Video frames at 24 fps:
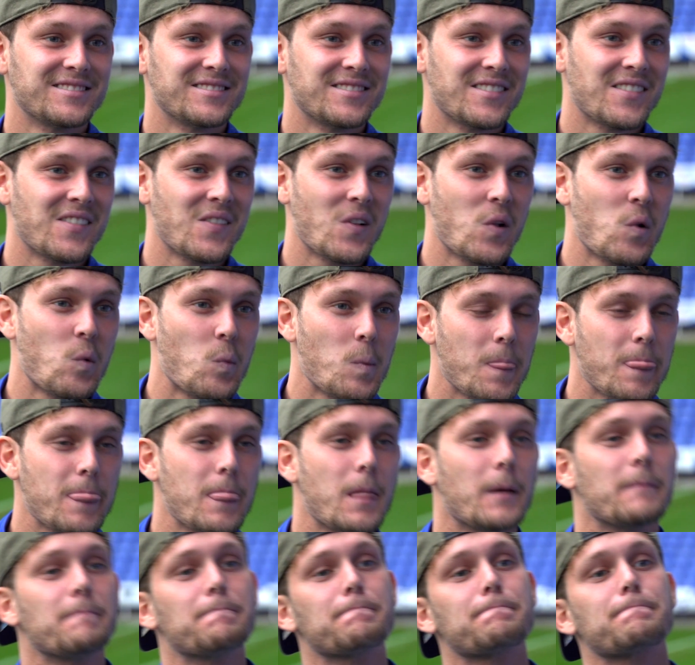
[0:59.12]
Talk me through
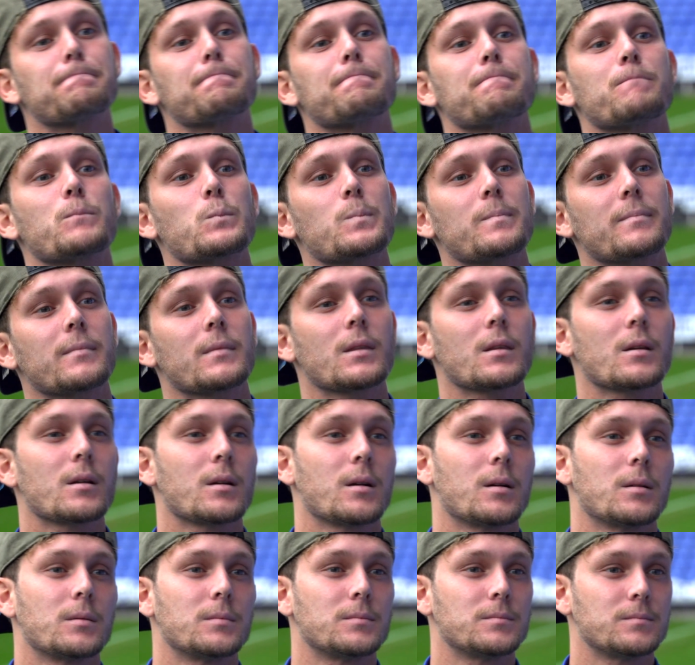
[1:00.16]
that goal. A good bit of work
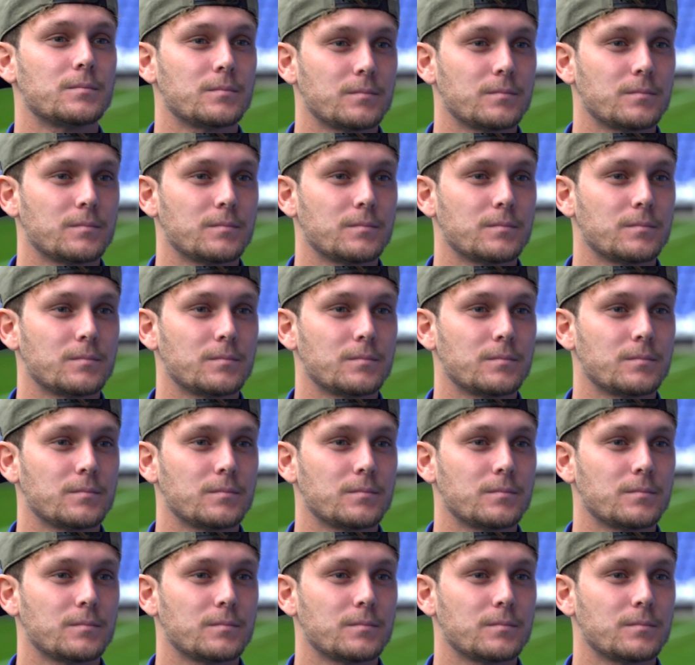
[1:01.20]
between